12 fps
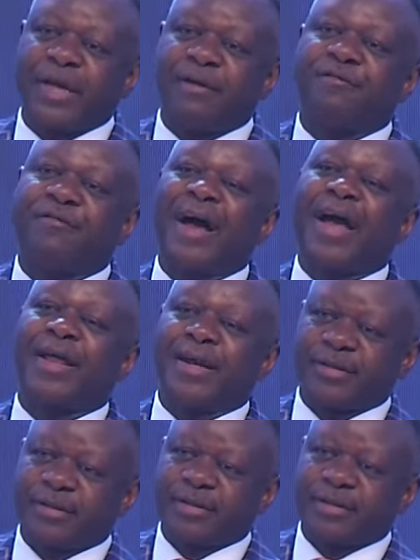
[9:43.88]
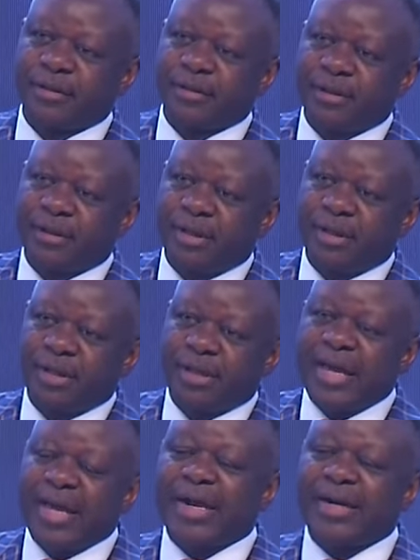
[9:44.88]
and violence.
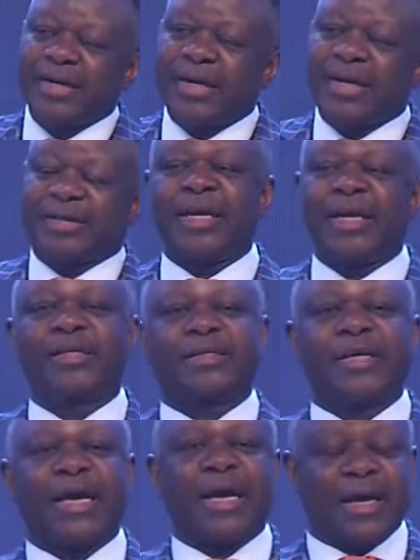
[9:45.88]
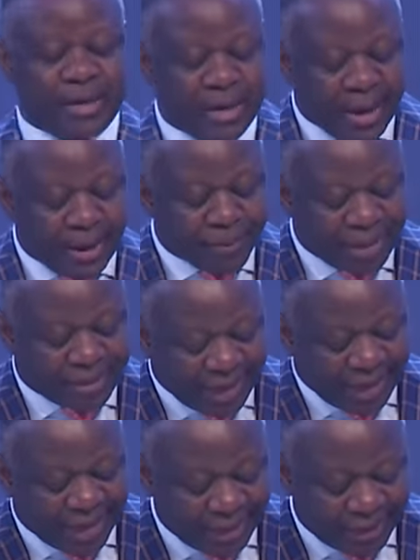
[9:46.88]
And it is a
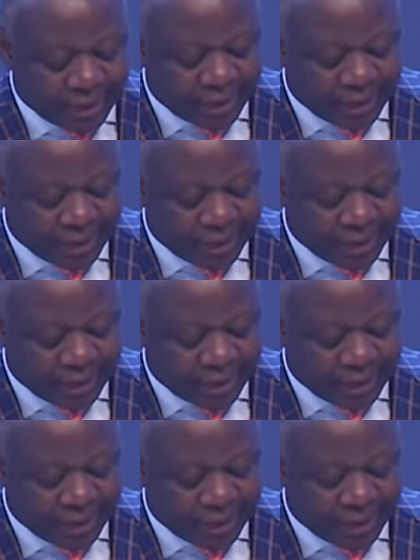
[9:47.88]
metallic